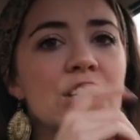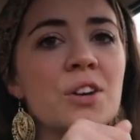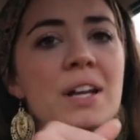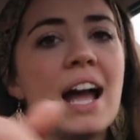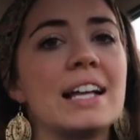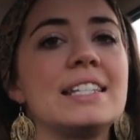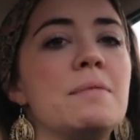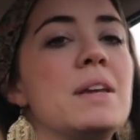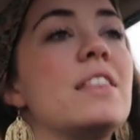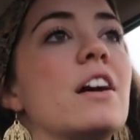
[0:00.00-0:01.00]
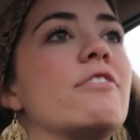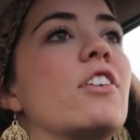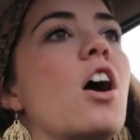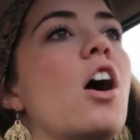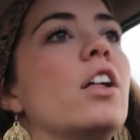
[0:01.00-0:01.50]
So he has to be there
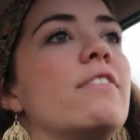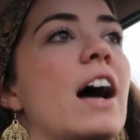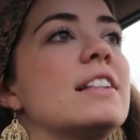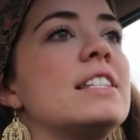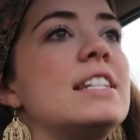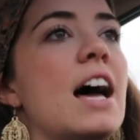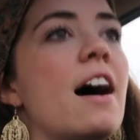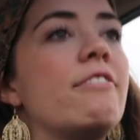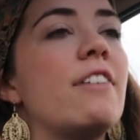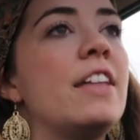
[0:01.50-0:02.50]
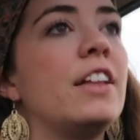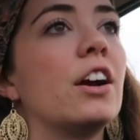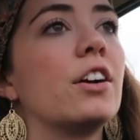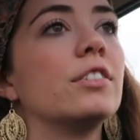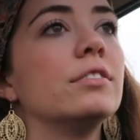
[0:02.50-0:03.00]
for all of that stuff, and
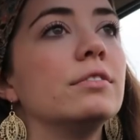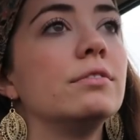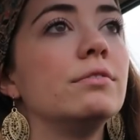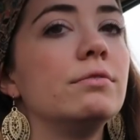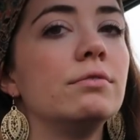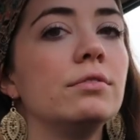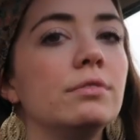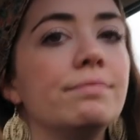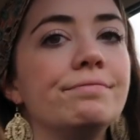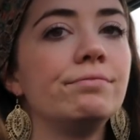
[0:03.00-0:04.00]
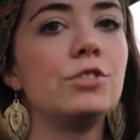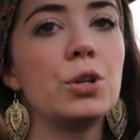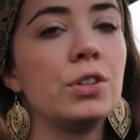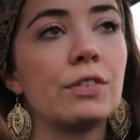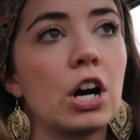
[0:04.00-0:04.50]
they're
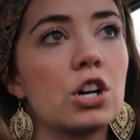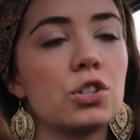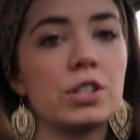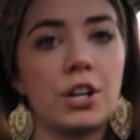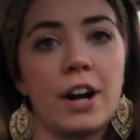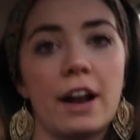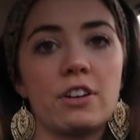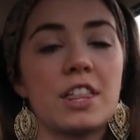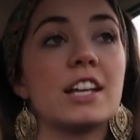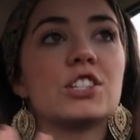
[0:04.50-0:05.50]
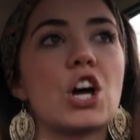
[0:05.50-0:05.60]
doing the rehearsal dinner and everything.